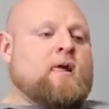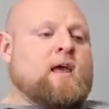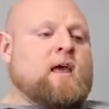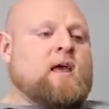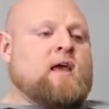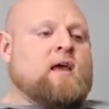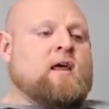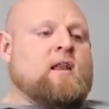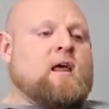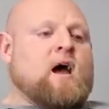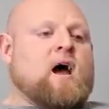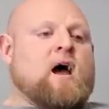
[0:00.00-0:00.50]

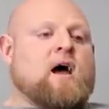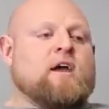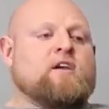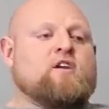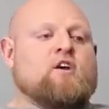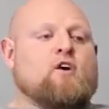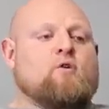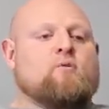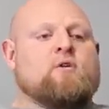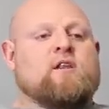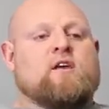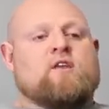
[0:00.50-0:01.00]
And I
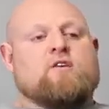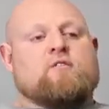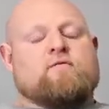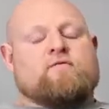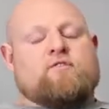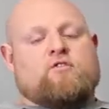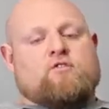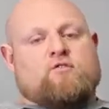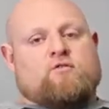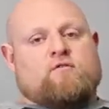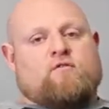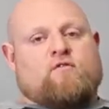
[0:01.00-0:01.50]
go and
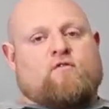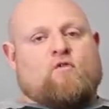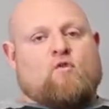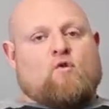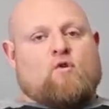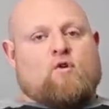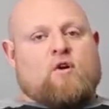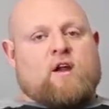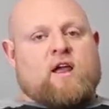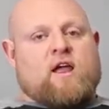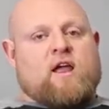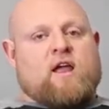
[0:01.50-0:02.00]
interview
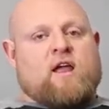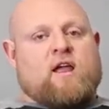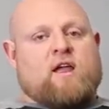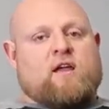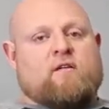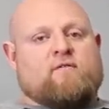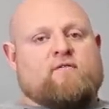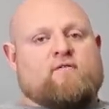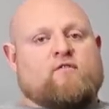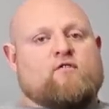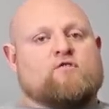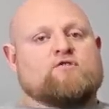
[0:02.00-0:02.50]
for
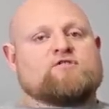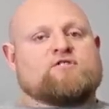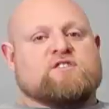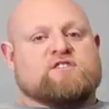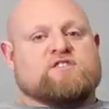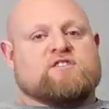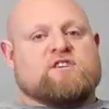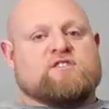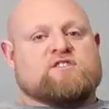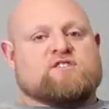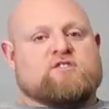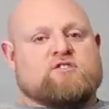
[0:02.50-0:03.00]
a first
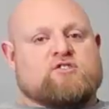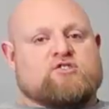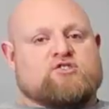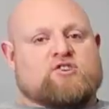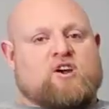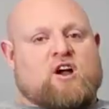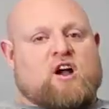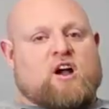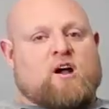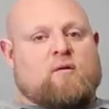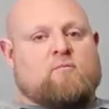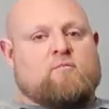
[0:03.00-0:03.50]
assistant
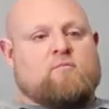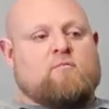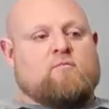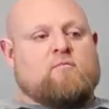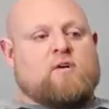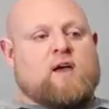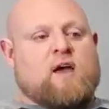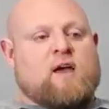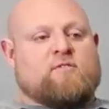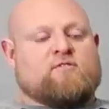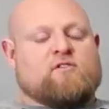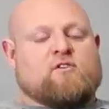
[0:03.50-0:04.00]
job
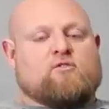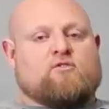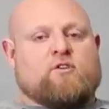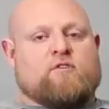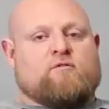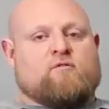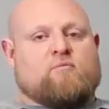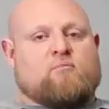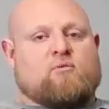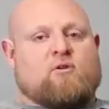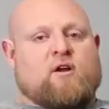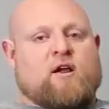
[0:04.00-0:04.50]
at the
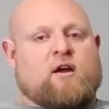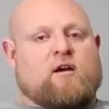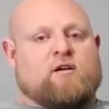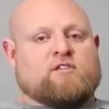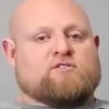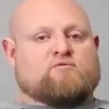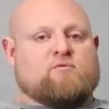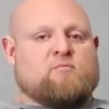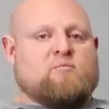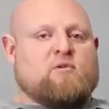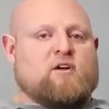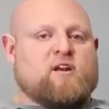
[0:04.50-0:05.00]
Cleveland
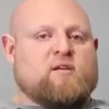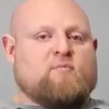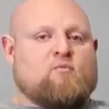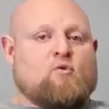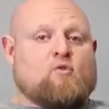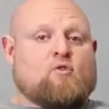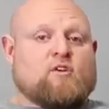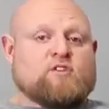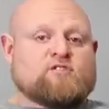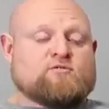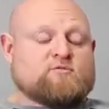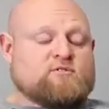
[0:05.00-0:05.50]
Browns when Buddy
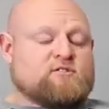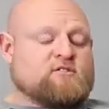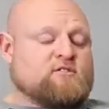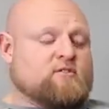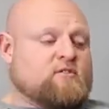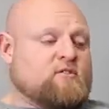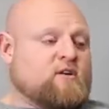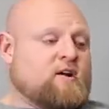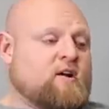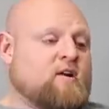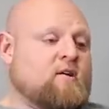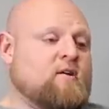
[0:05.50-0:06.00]
Morris was
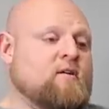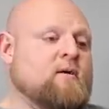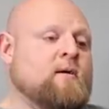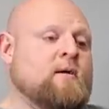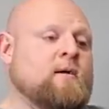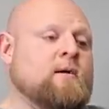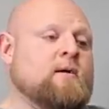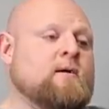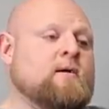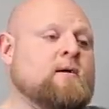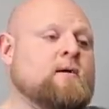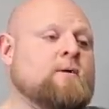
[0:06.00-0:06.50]
still there.
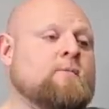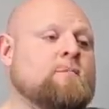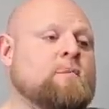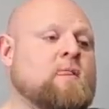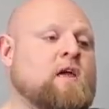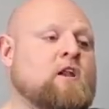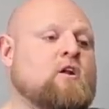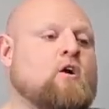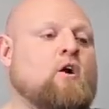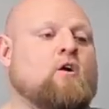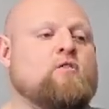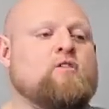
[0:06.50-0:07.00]

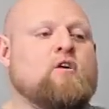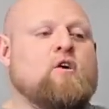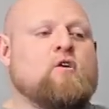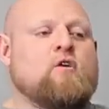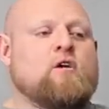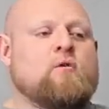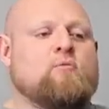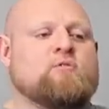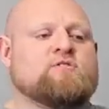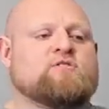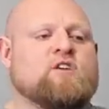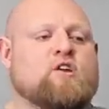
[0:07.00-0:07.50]
And
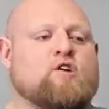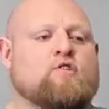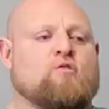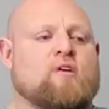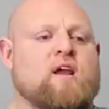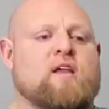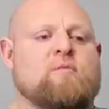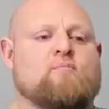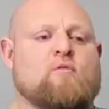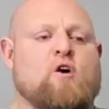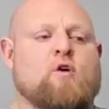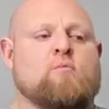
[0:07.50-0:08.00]
although it was a
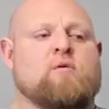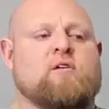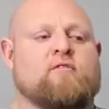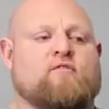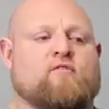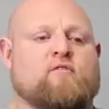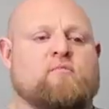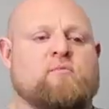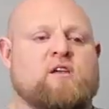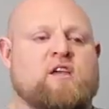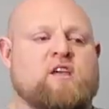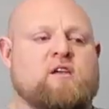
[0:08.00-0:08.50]
great
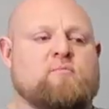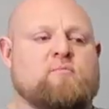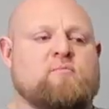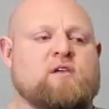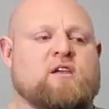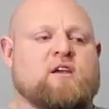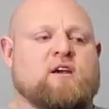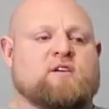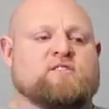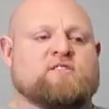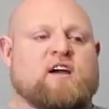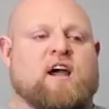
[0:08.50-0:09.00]
moment for me
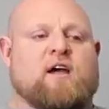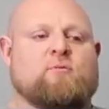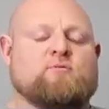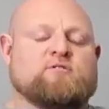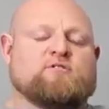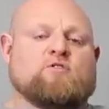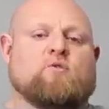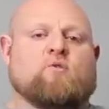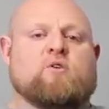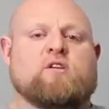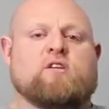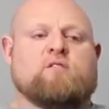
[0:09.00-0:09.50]
because I
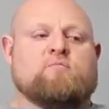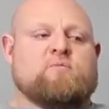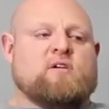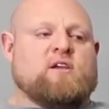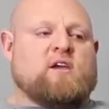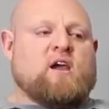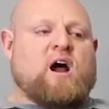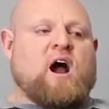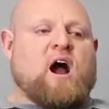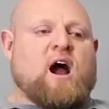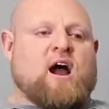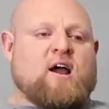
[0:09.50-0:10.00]
was going to
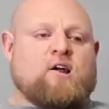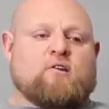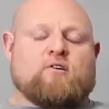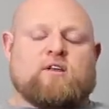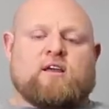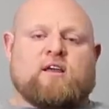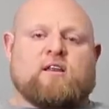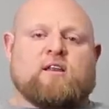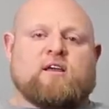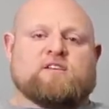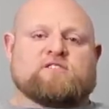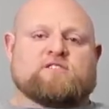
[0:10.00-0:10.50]
be hired
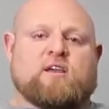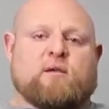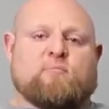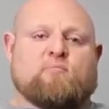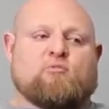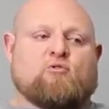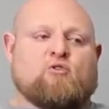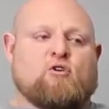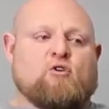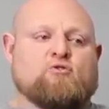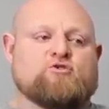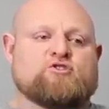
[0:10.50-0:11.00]
in as a
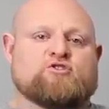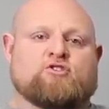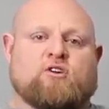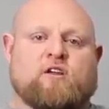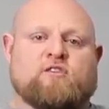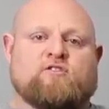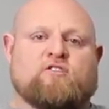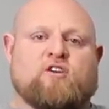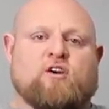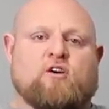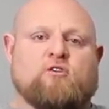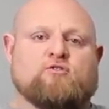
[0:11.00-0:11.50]
pro
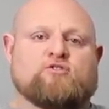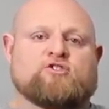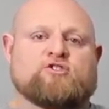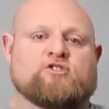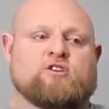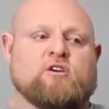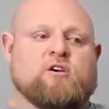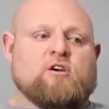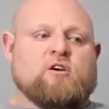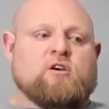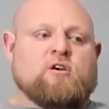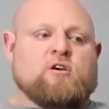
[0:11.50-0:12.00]
strength coach,